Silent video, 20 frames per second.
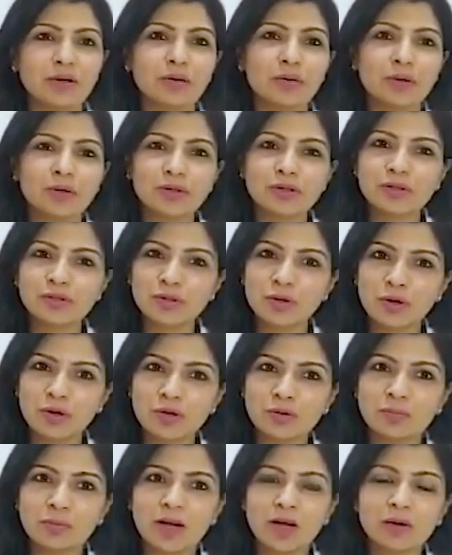are going to
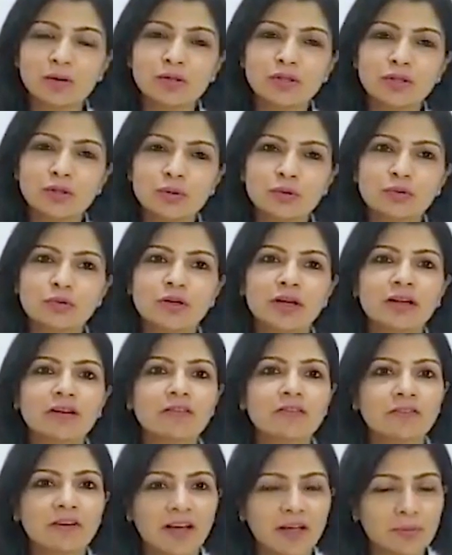talk about uterine
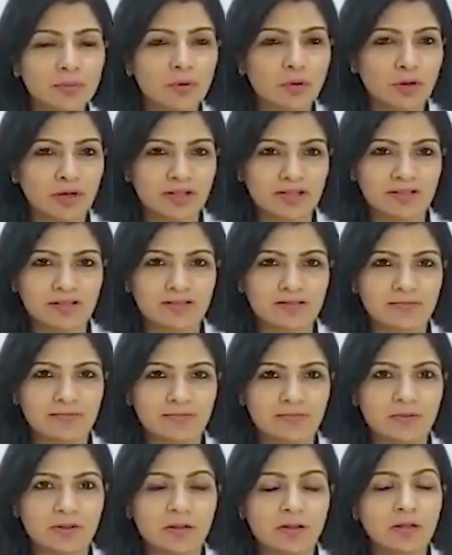fibroids.
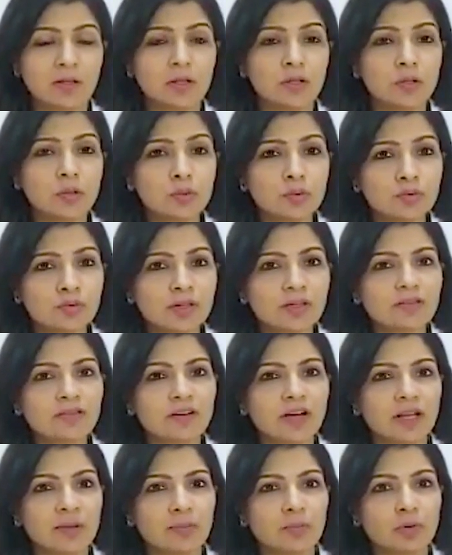Uterine
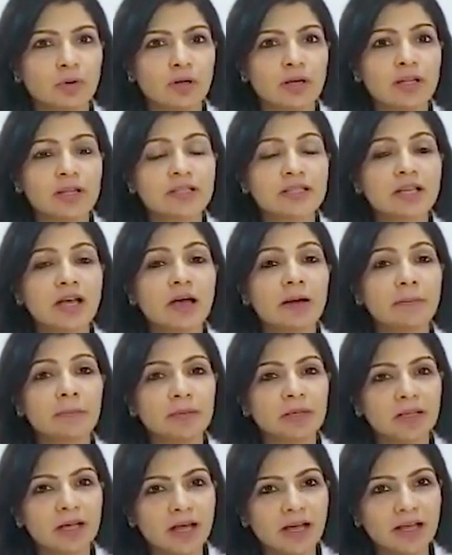fibroids are
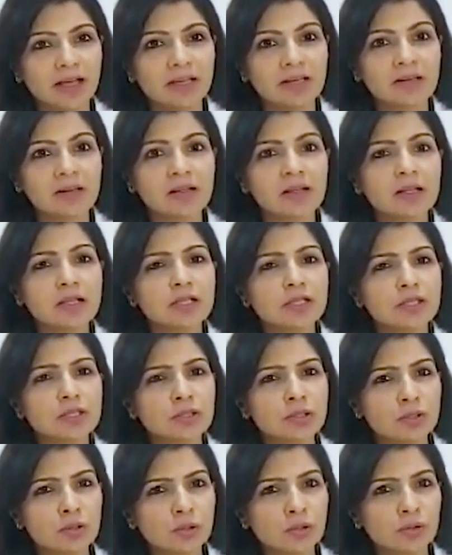benign,
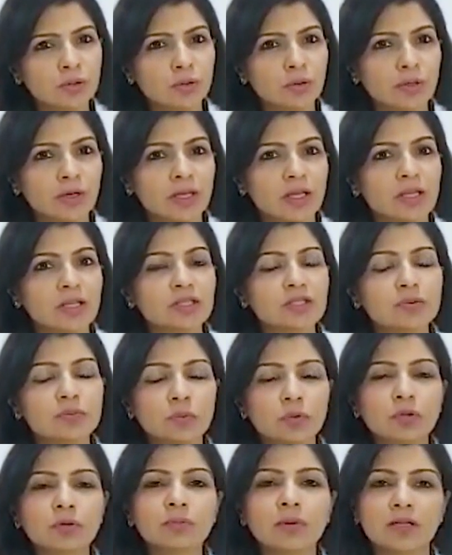slow-growing,
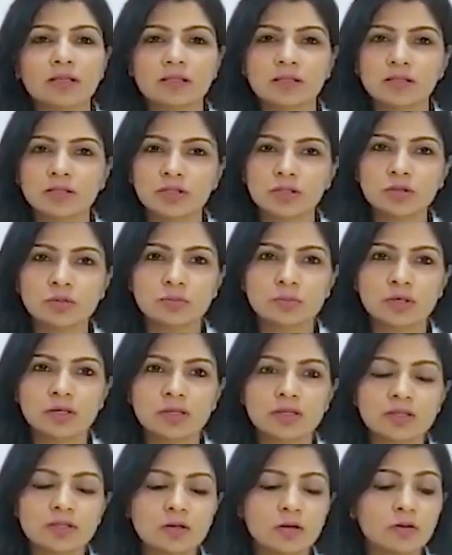smooth muscle
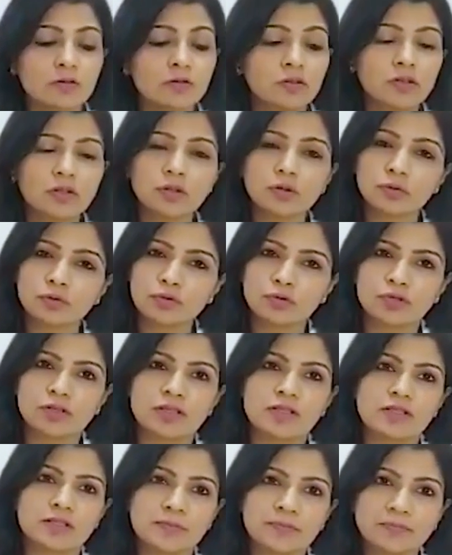tumors of the
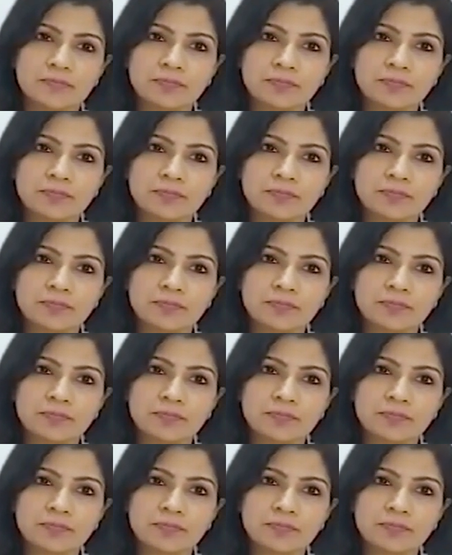uterus.